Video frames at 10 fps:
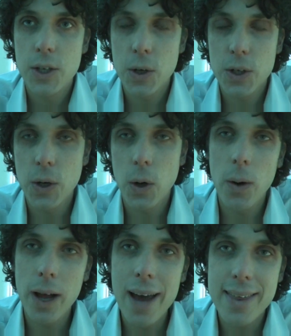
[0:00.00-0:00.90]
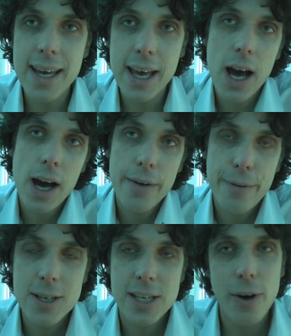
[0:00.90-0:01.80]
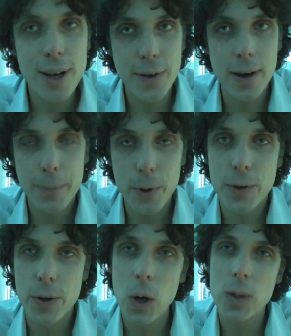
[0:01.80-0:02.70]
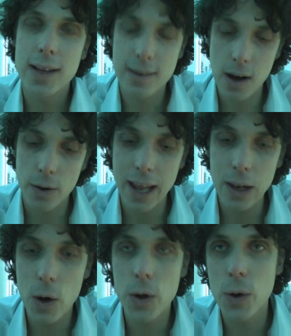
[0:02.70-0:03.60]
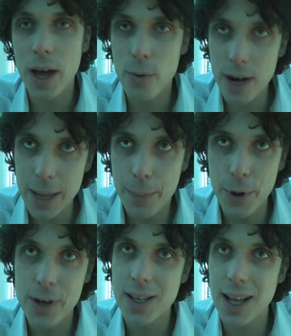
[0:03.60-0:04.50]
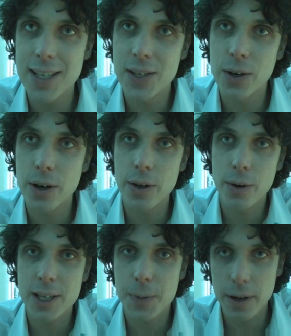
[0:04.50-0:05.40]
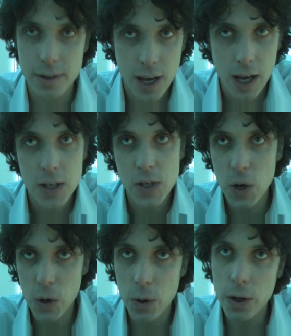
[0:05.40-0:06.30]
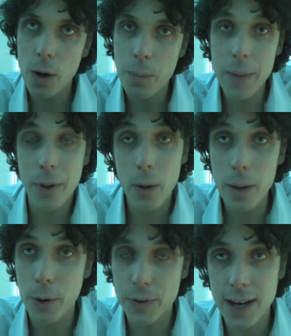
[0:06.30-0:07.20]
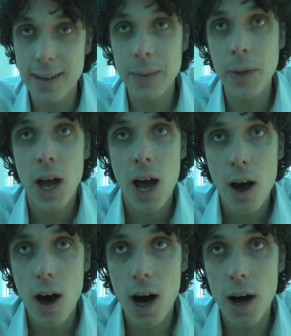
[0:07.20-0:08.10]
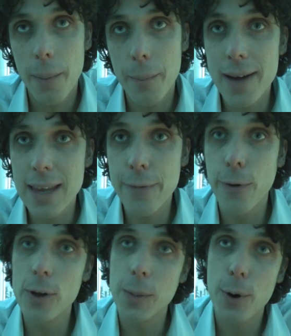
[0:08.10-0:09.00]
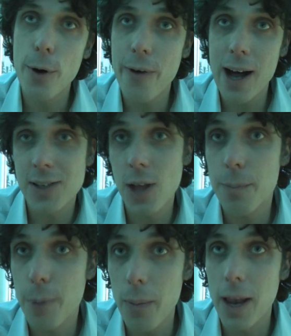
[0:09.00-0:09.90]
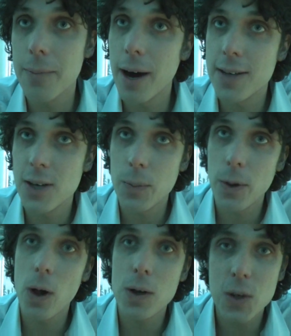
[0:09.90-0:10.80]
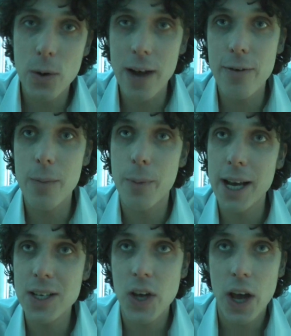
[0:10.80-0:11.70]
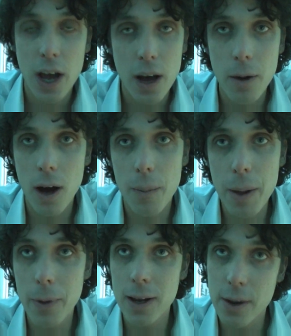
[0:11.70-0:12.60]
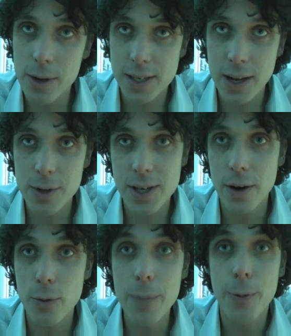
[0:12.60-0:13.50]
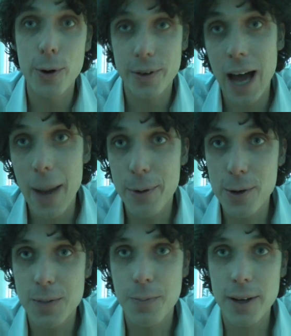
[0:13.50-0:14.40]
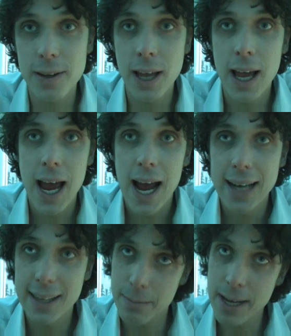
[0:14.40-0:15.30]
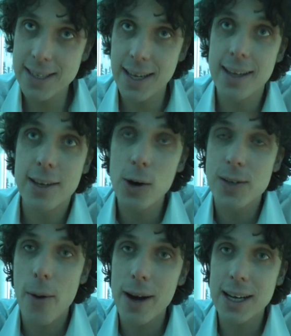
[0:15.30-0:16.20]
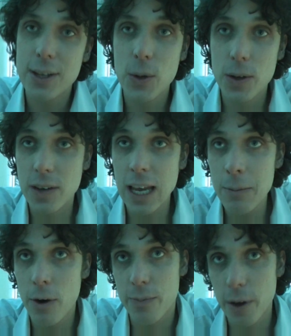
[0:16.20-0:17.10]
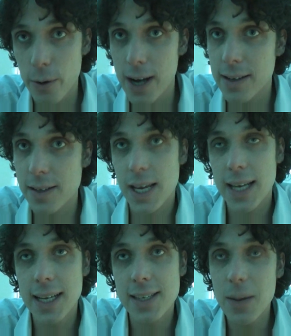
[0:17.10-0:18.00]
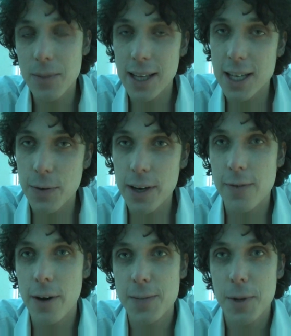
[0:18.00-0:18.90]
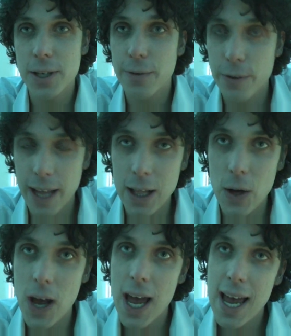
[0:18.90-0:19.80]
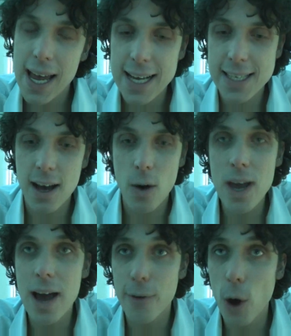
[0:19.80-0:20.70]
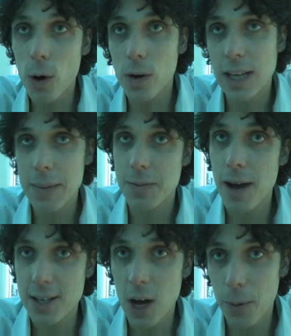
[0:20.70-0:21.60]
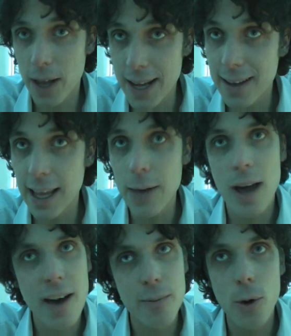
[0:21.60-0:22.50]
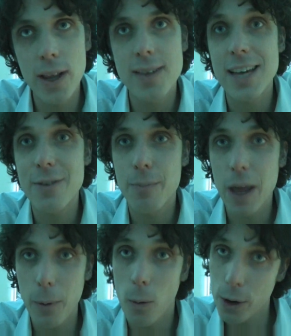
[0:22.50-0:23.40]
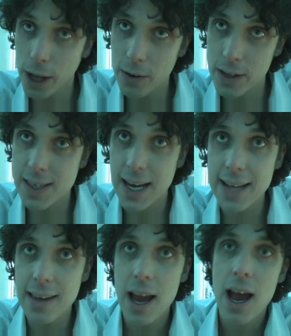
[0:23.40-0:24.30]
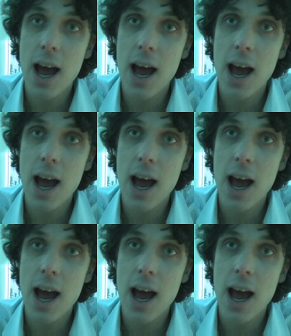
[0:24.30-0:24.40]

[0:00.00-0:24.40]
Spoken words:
Sure. Well, I think first of all, it's very important to know that on Netlog you can really personalize your experience. So young people, and we protect them. By default, the profile is not public, by example. Also, on every page, there is a report abuse button, and that means that it goes directly to a team of moderators. And that's something that's very special from Netlog. Is we have local teams. By example, in Italy, we have more than 7 people working on the site,